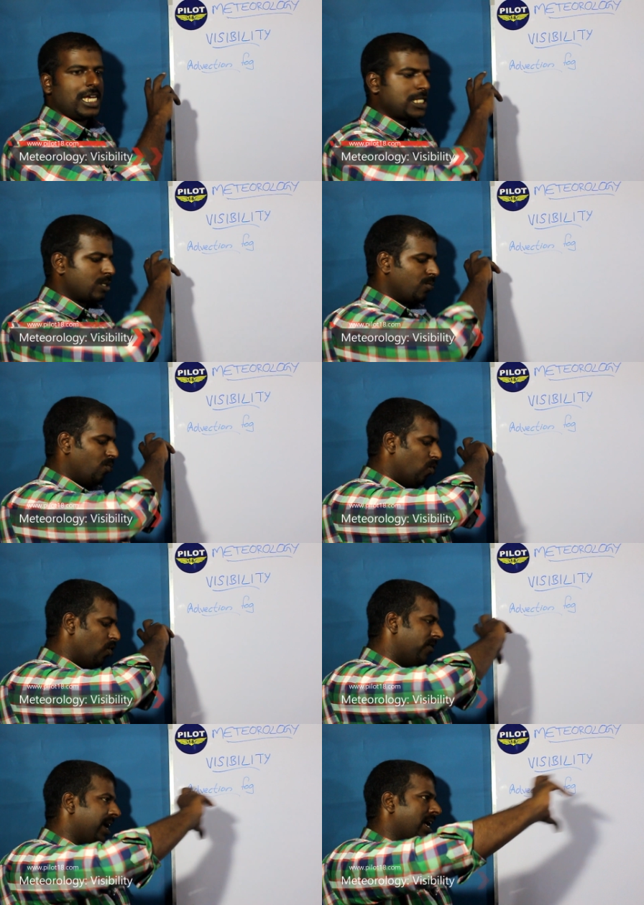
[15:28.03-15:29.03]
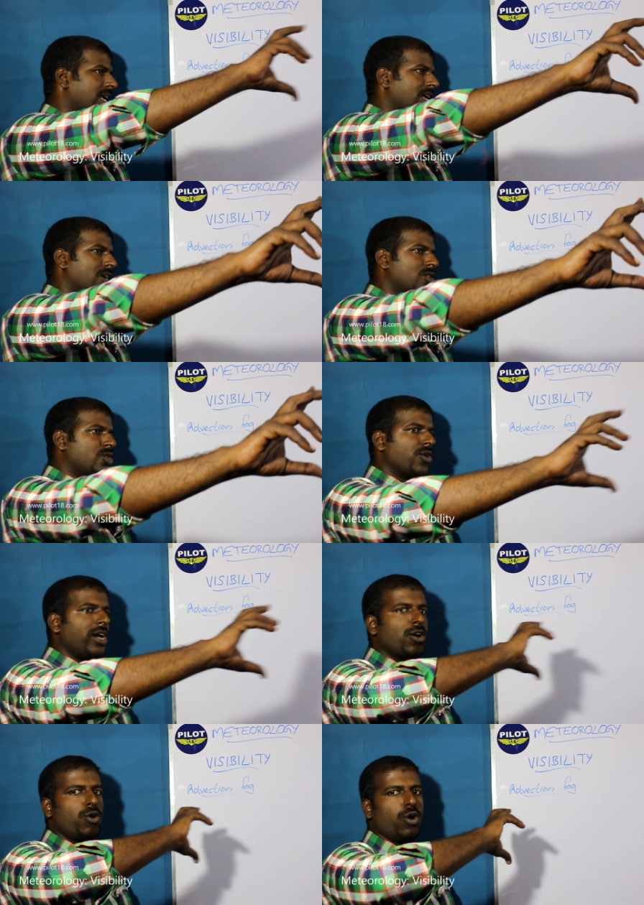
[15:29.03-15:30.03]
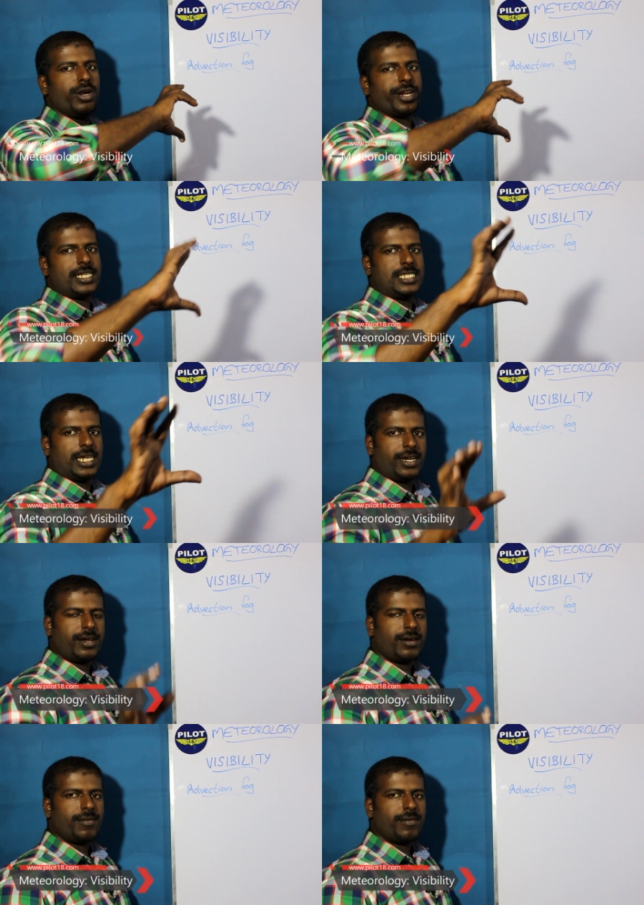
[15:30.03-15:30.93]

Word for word: is moving through a cold region,